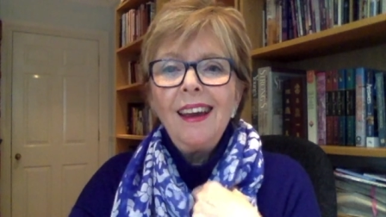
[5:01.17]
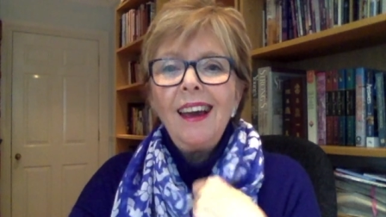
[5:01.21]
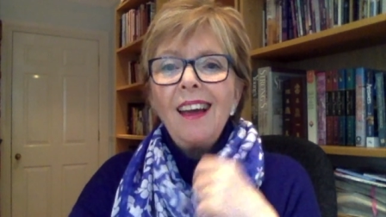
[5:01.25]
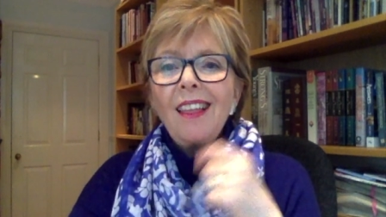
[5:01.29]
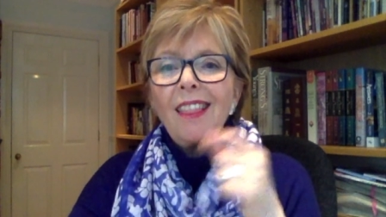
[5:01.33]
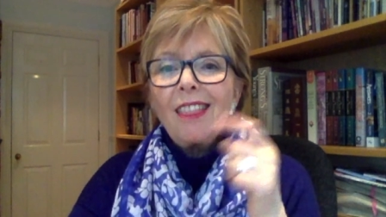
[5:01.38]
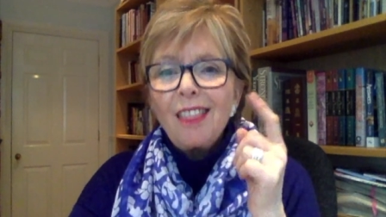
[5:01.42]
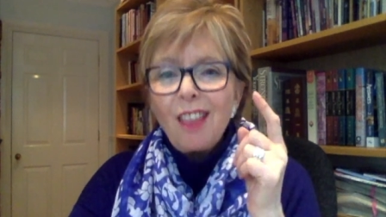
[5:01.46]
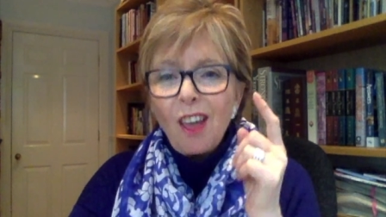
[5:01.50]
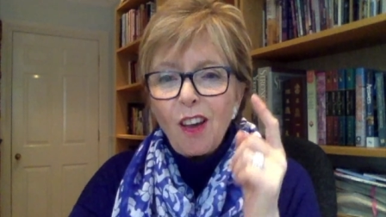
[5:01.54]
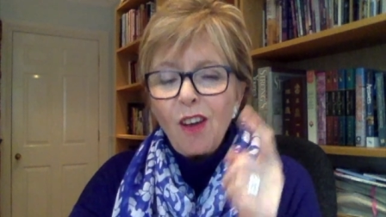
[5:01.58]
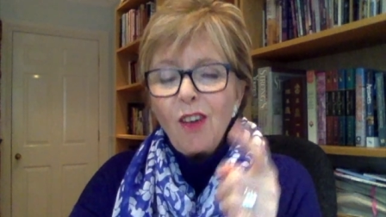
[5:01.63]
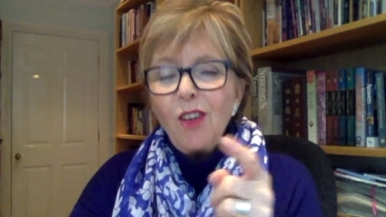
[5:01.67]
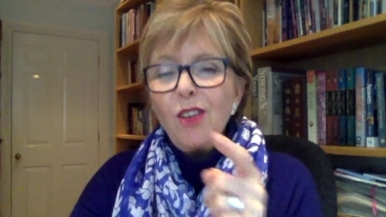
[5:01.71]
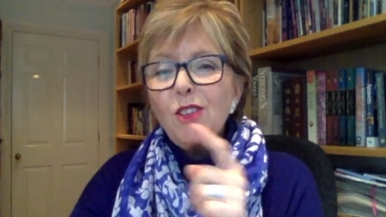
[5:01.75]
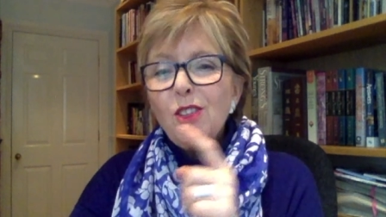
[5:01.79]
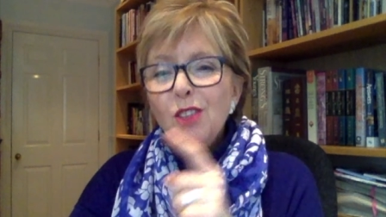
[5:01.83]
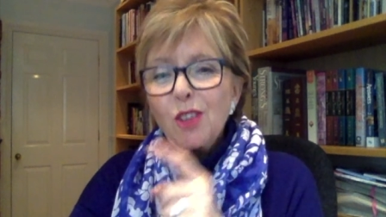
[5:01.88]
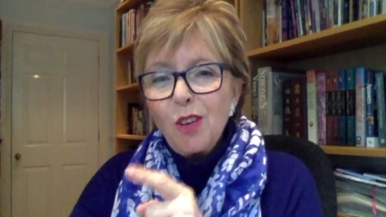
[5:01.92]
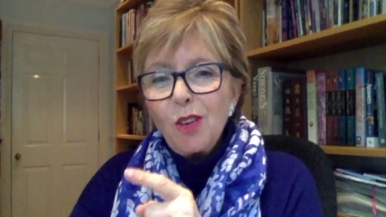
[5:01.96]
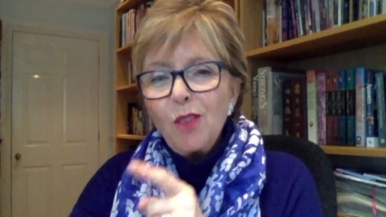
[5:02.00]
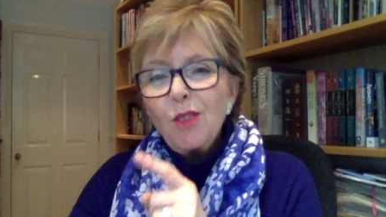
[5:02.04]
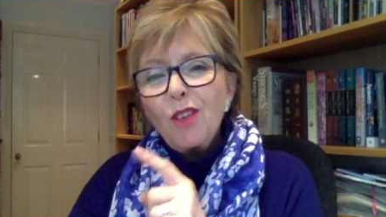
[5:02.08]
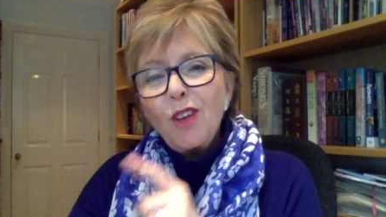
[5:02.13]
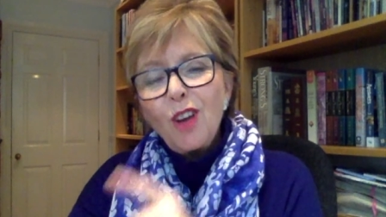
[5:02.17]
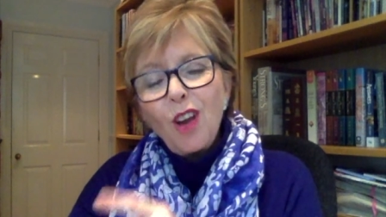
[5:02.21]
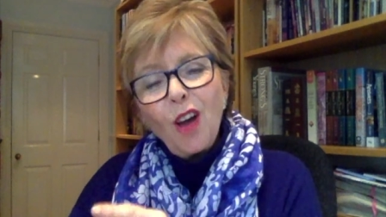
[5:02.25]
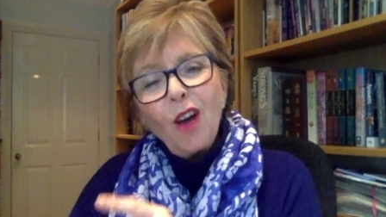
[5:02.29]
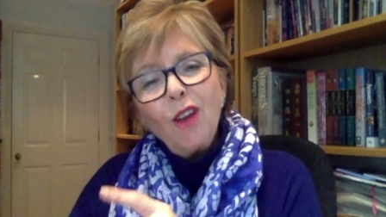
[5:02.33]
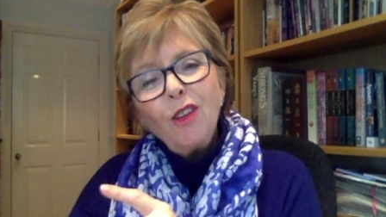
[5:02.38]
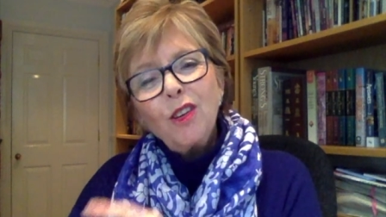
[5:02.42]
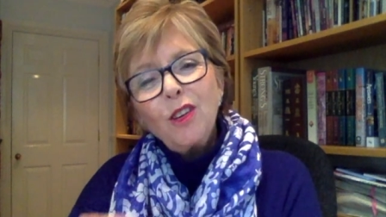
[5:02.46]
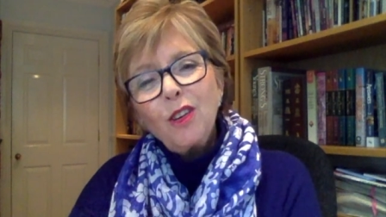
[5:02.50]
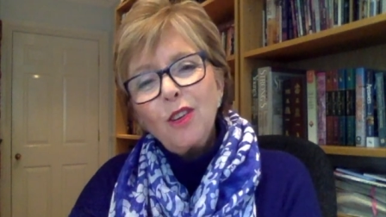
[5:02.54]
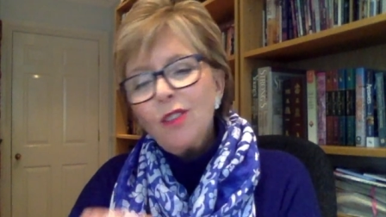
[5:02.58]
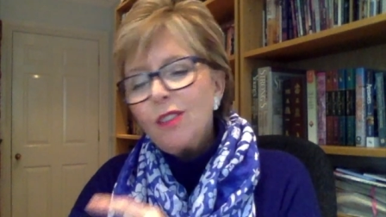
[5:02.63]
those who know
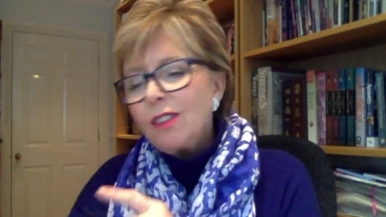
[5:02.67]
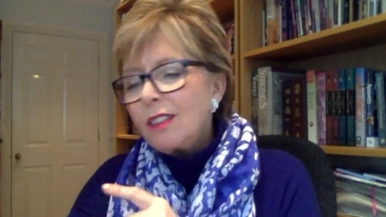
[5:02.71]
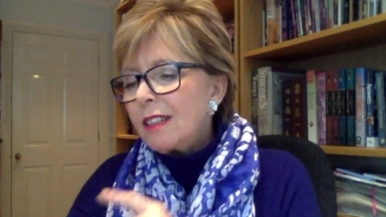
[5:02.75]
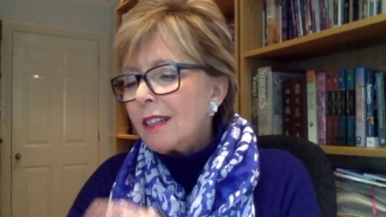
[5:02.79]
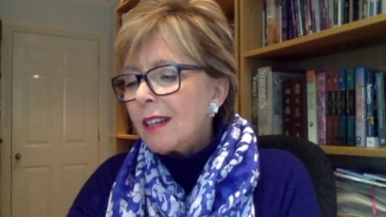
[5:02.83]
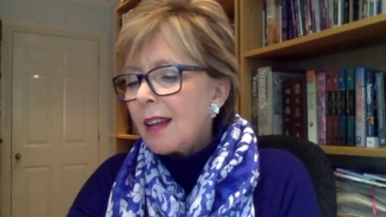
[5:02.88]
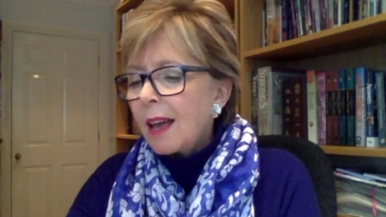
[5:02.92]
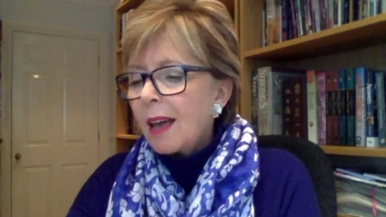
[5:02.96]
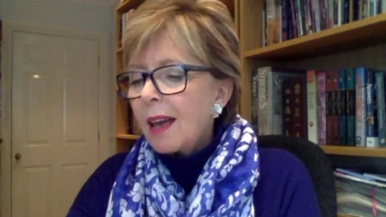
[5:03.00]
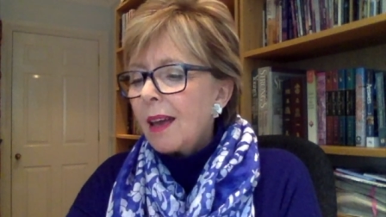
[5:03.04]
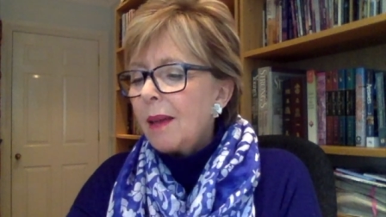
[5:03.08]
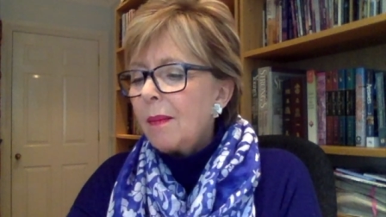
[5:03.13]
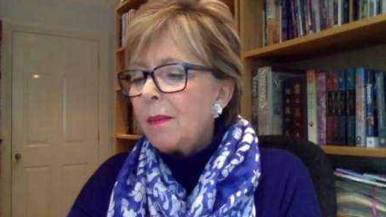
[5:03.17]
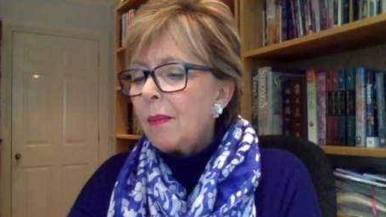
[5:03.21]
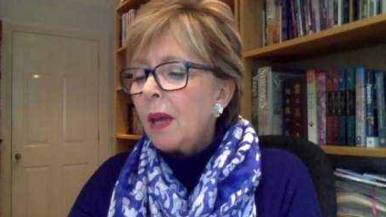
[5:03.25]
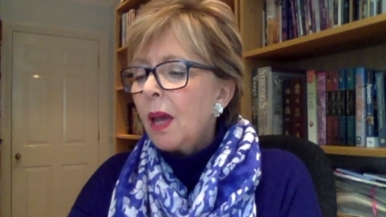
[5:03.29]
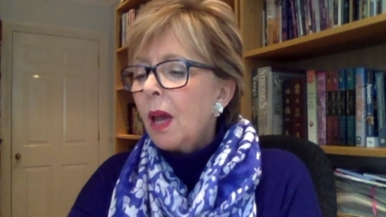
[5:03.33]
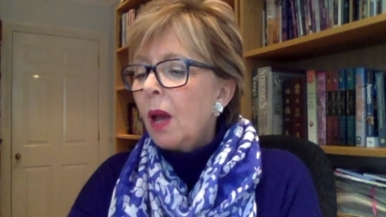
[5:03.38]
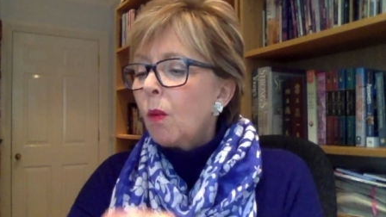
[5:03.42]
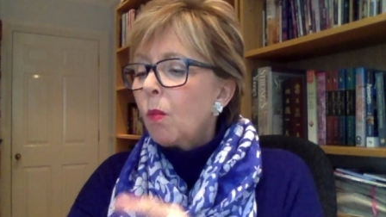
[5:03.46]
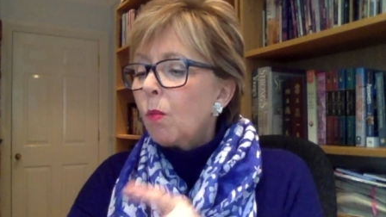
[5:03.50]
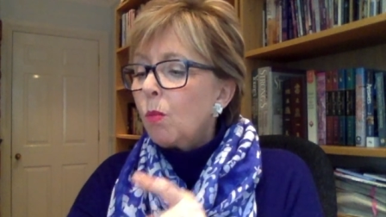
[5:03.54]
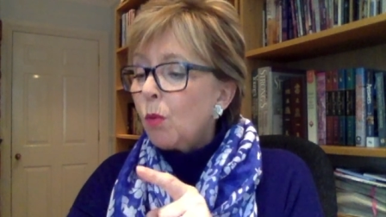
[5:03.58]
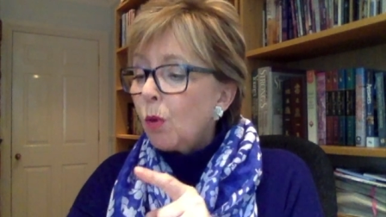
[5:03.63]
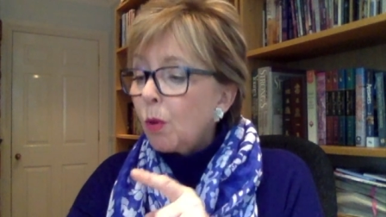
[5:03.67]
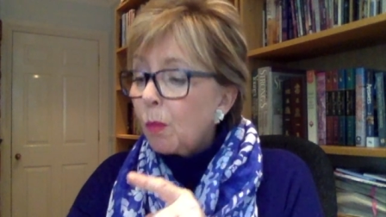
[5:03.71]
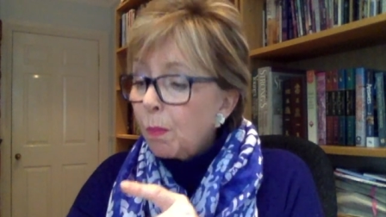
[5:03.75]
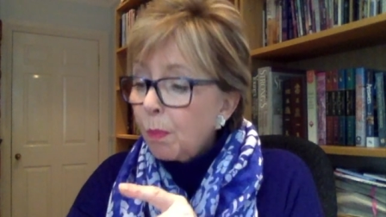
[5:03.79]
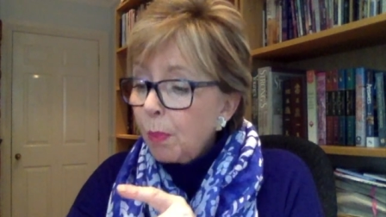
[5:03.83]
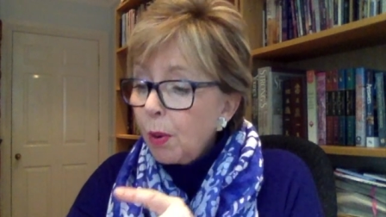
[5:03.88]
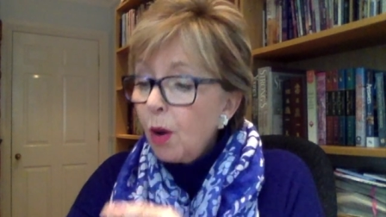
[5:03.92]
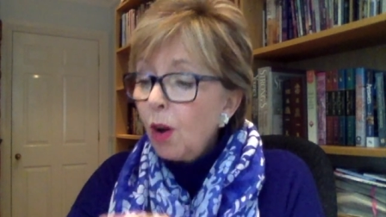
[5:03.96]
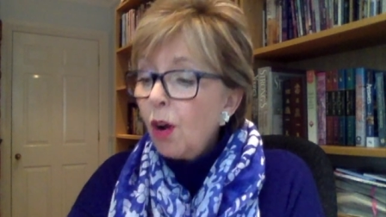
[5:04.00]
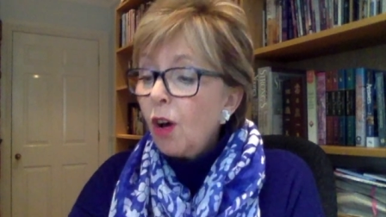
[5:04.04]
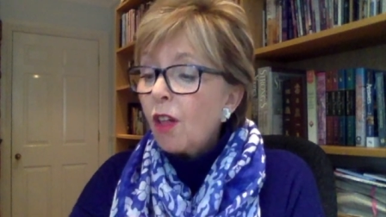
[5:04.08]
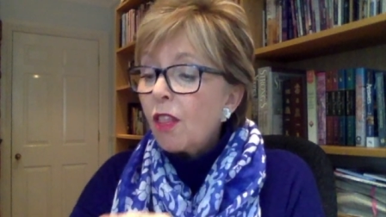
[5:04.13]
your name will
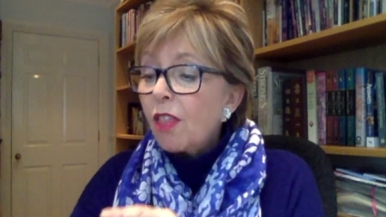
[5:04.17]
put